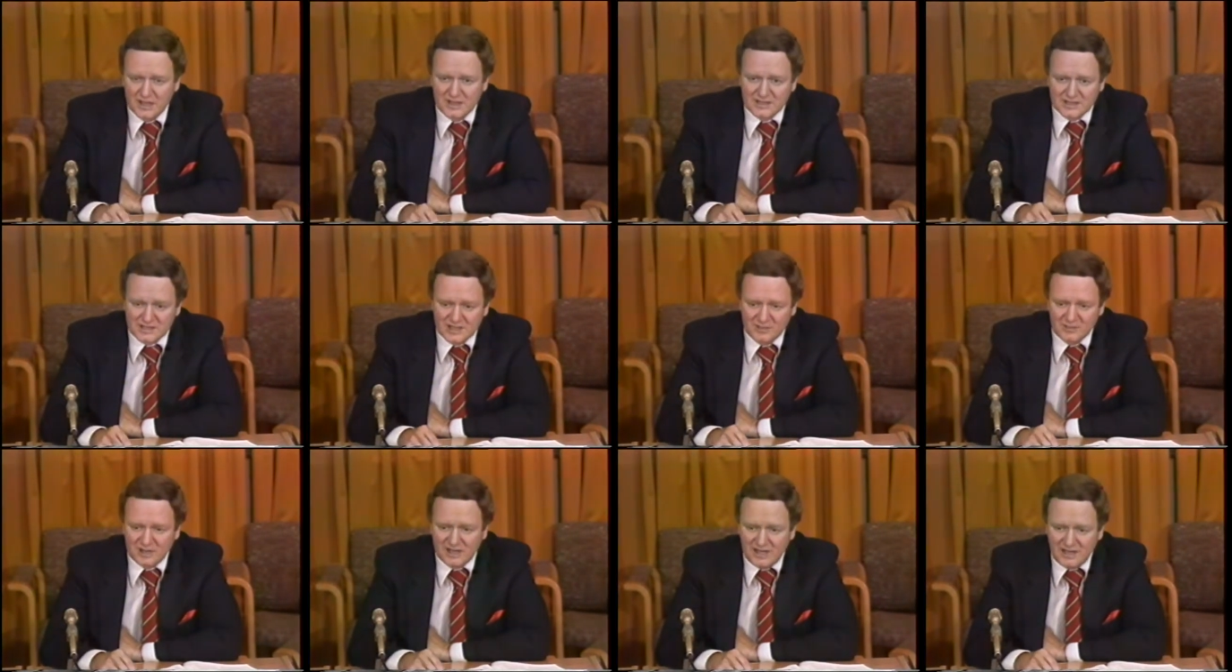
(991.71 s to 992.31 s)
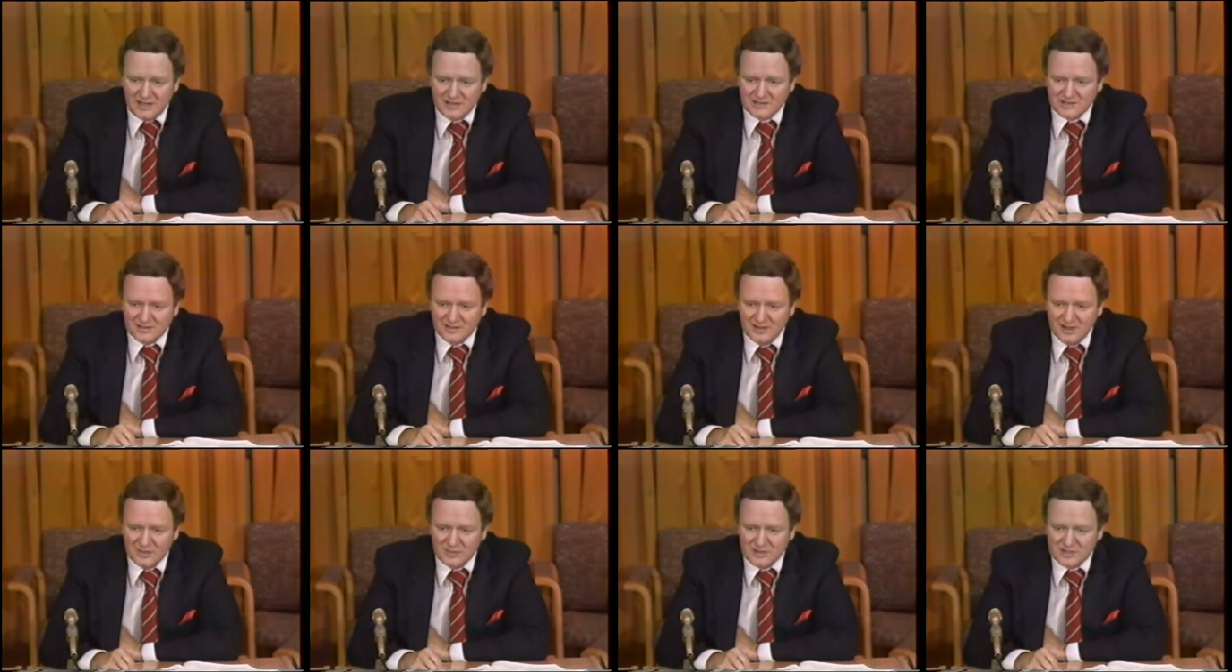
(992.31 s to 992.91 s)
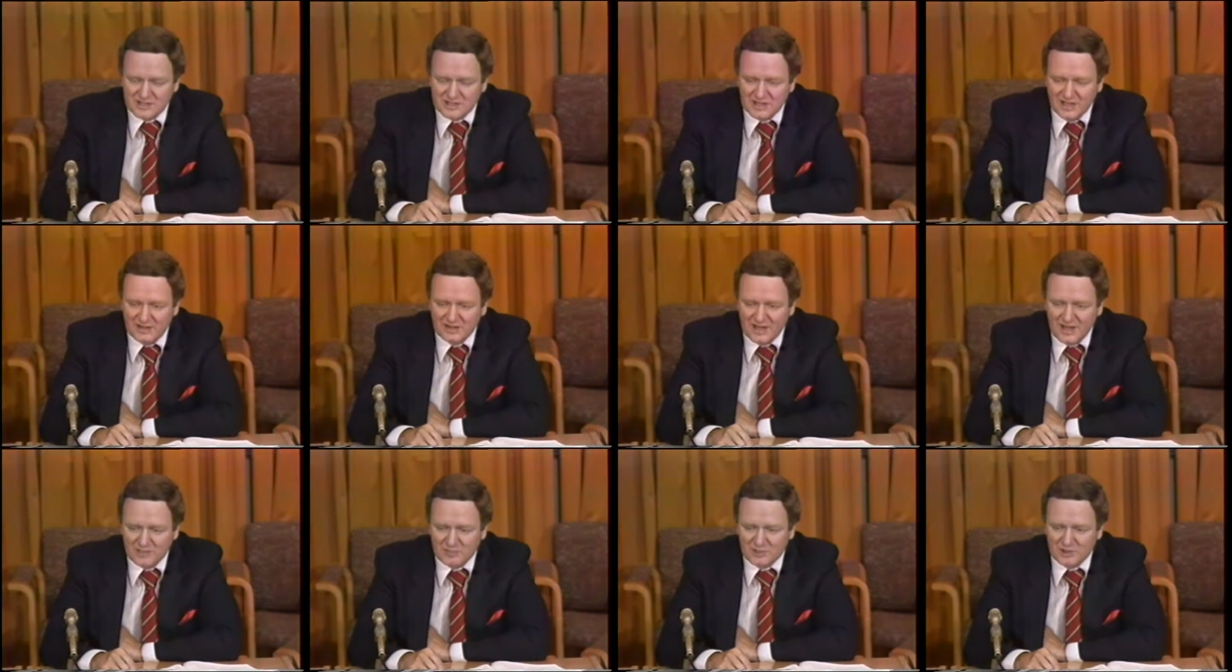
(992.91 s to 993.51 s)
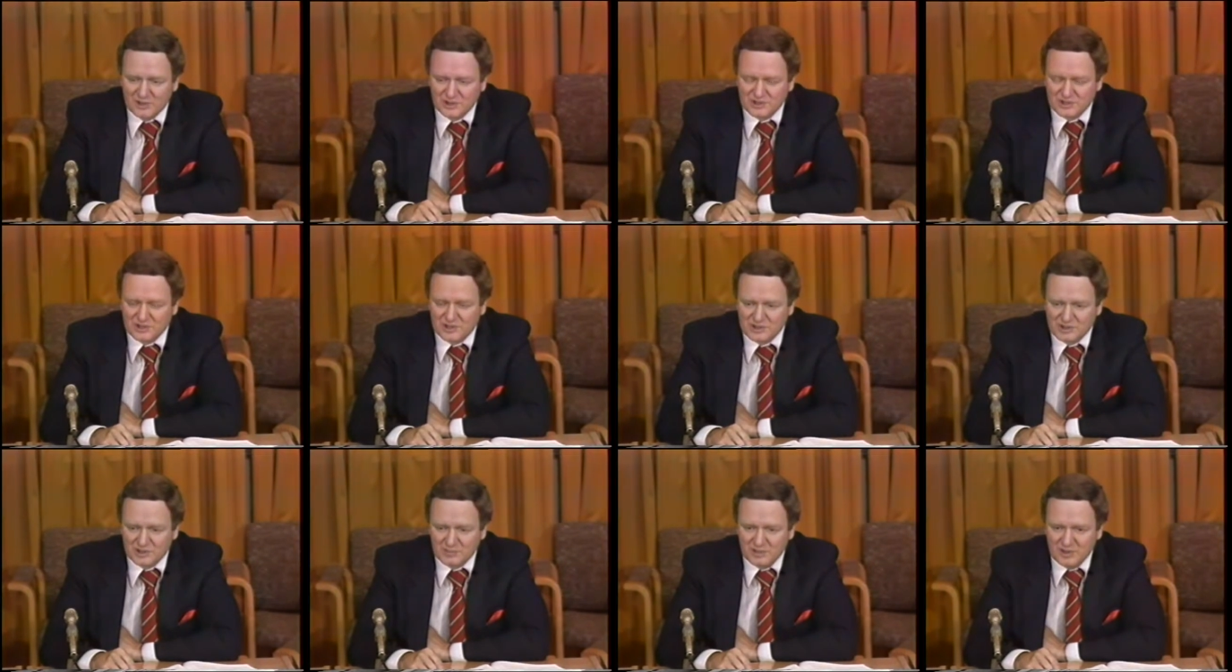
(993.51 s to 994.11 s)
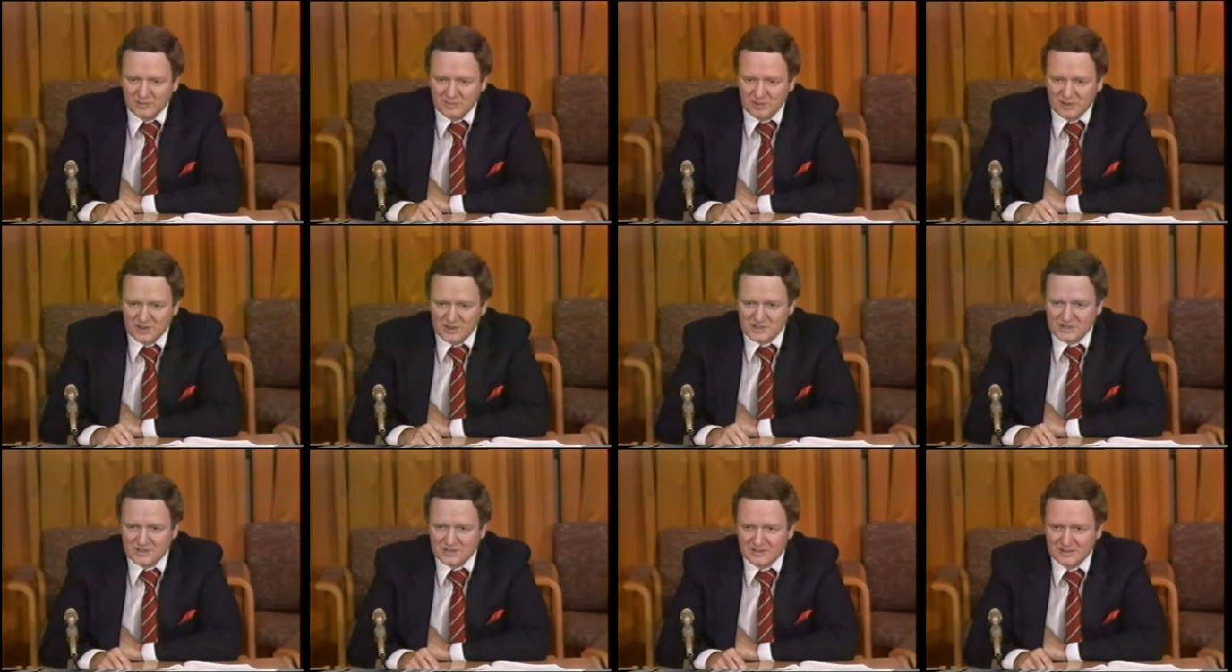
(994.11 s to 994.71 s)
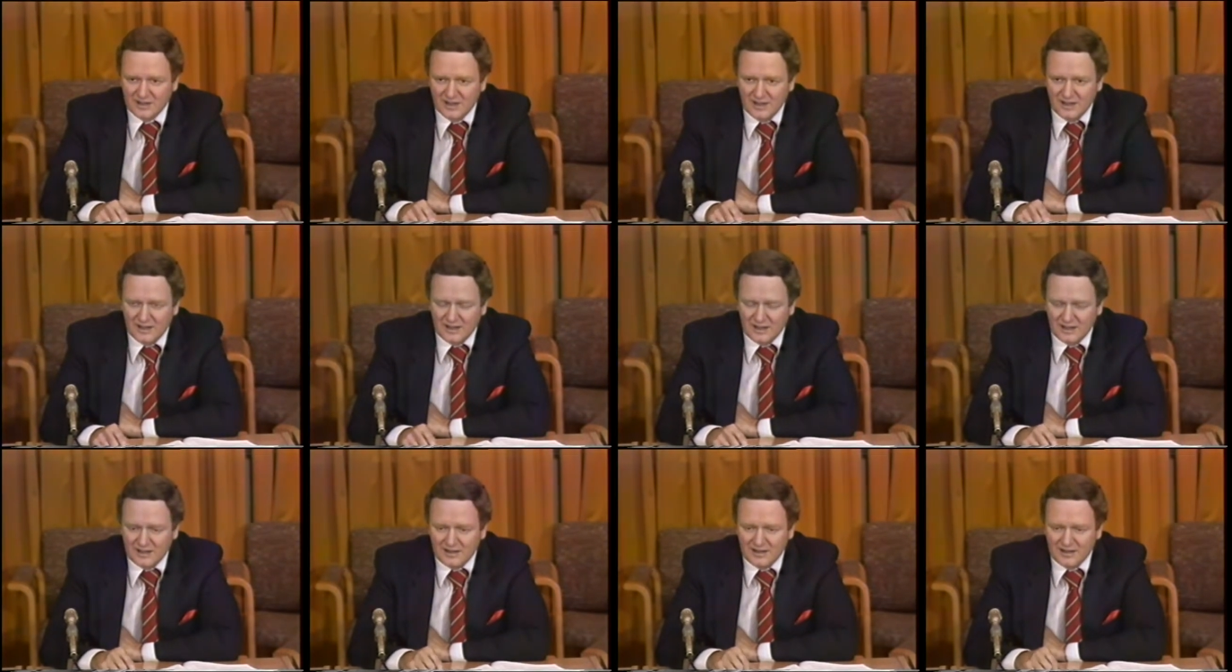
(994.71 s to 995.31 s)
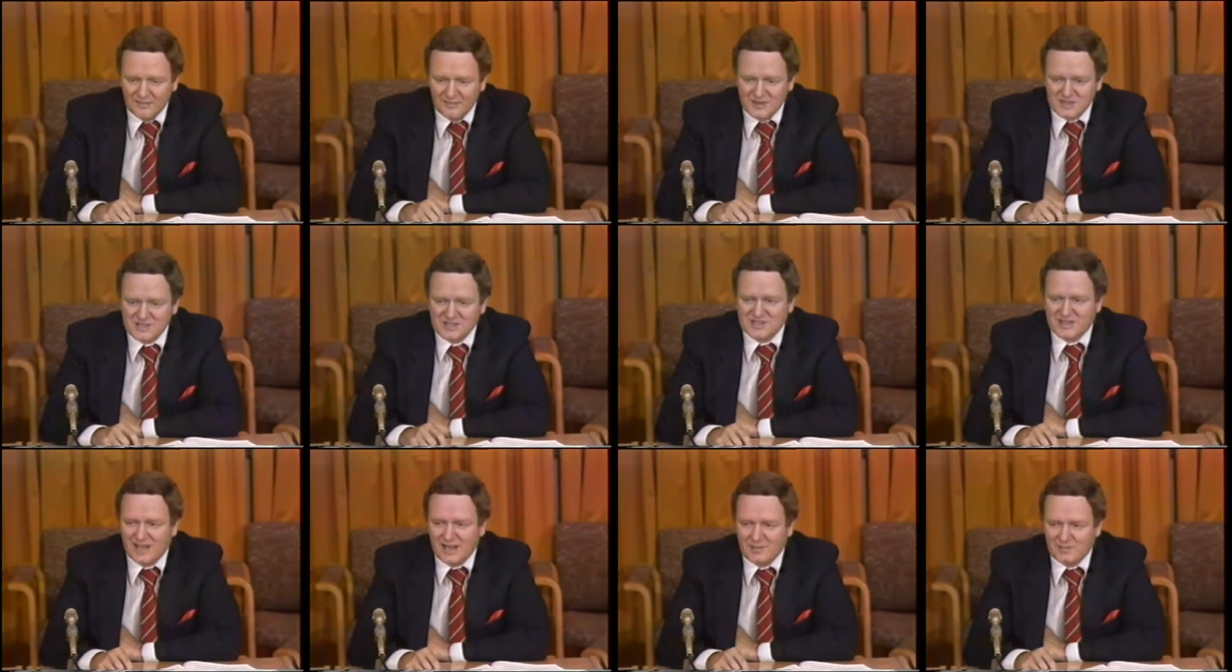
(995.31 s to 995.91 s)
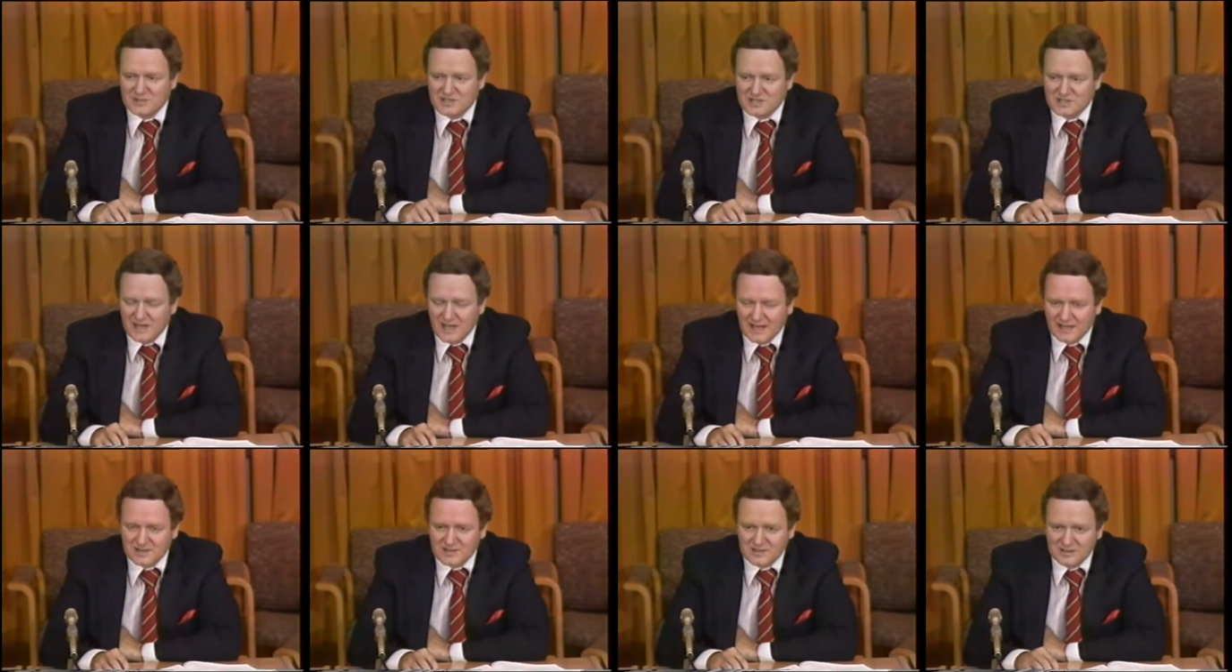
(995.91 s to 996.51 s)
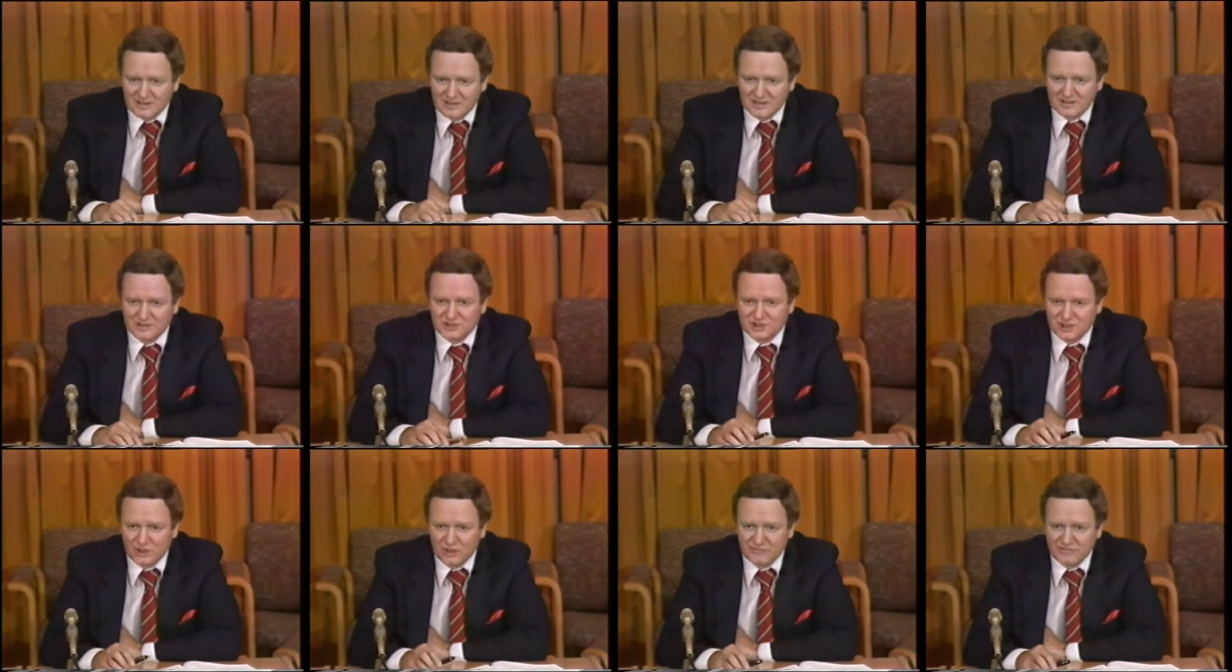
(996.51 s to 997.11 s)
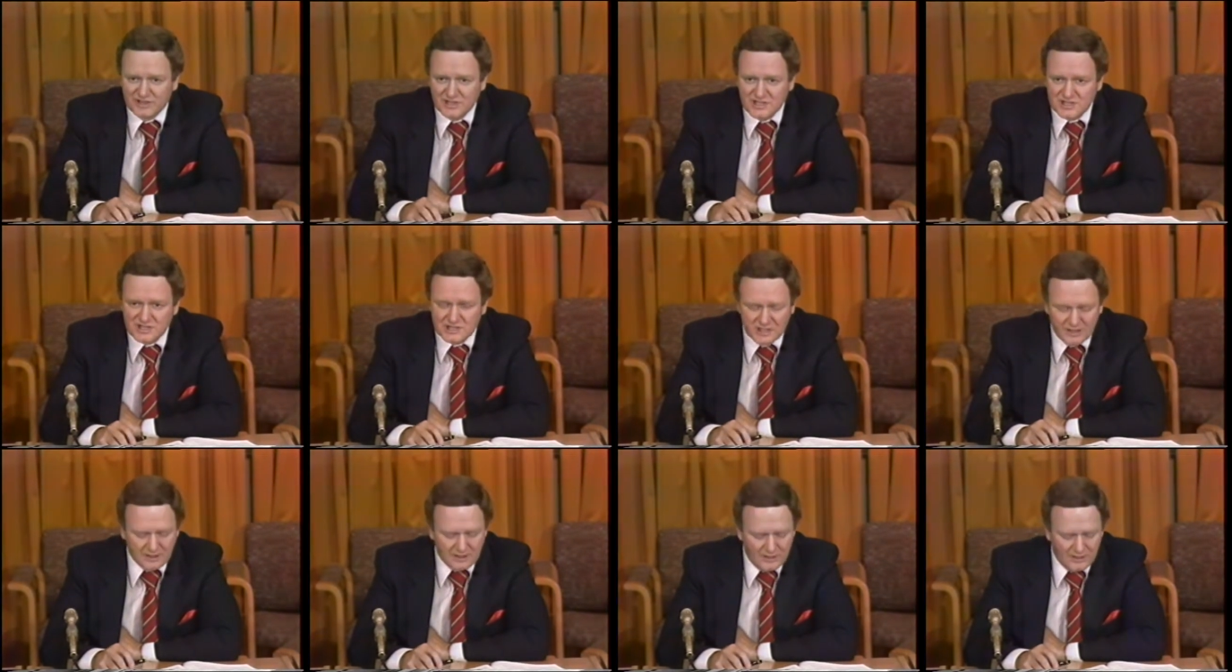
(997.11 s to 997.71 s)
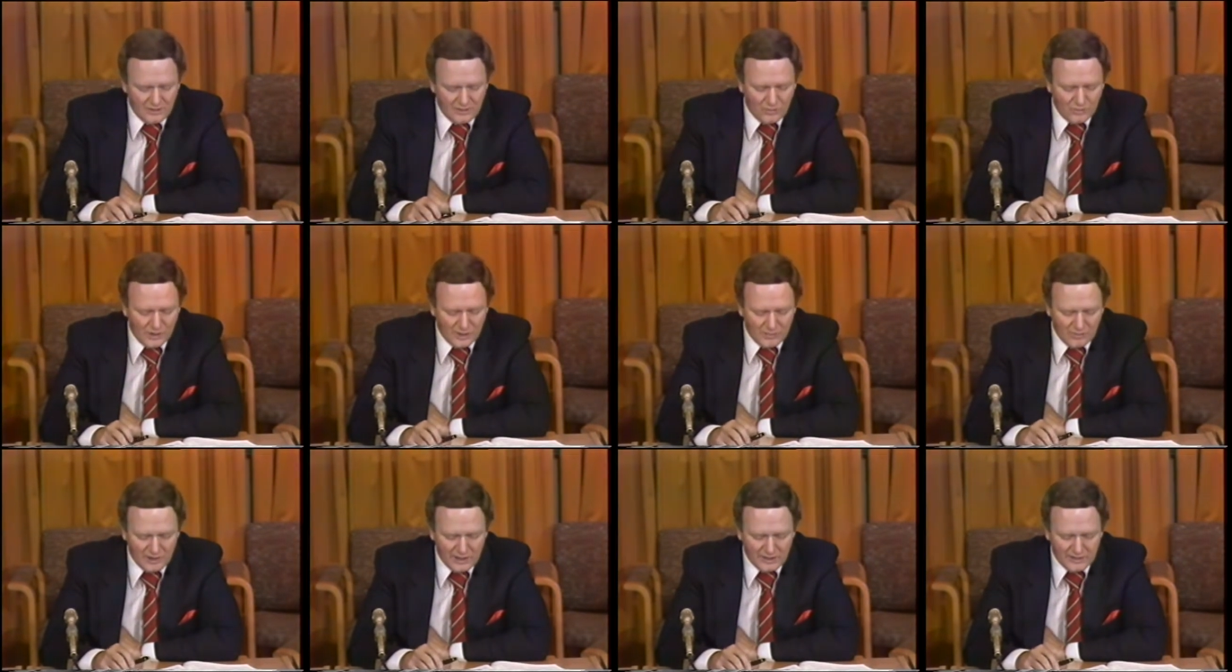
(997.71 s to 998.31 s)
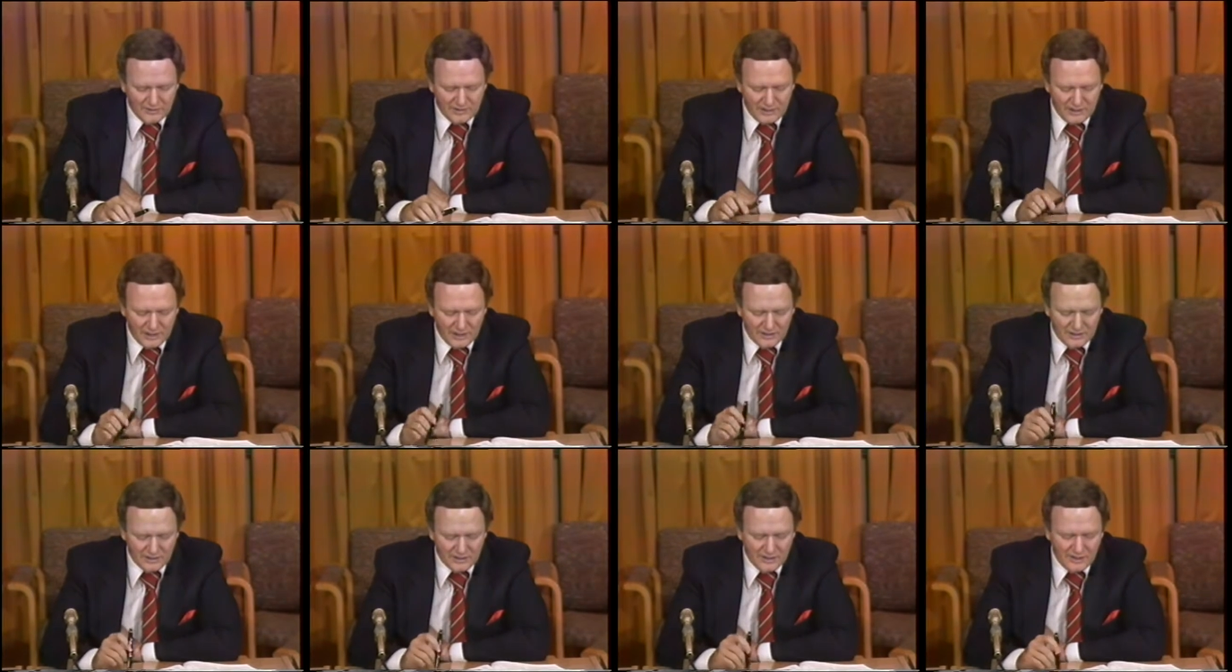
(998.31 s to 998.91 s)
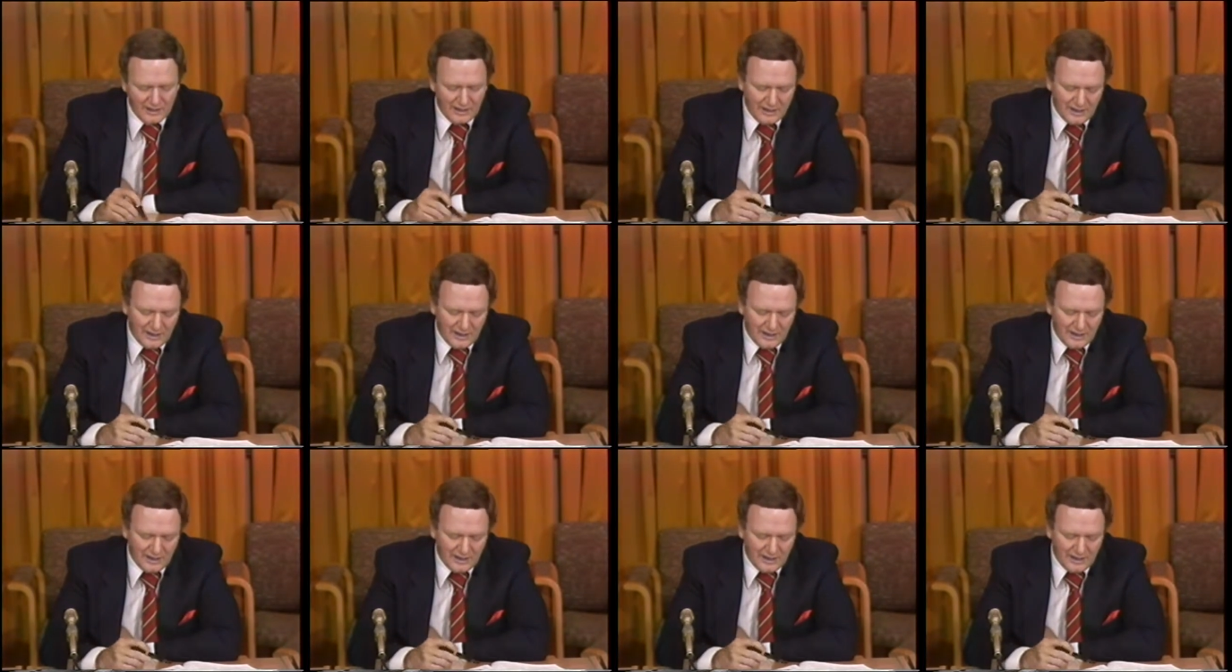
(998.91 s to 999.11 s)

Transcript: Some case law would say that person should be a person uh, of the same sex, a little chauvinistic one way or the other.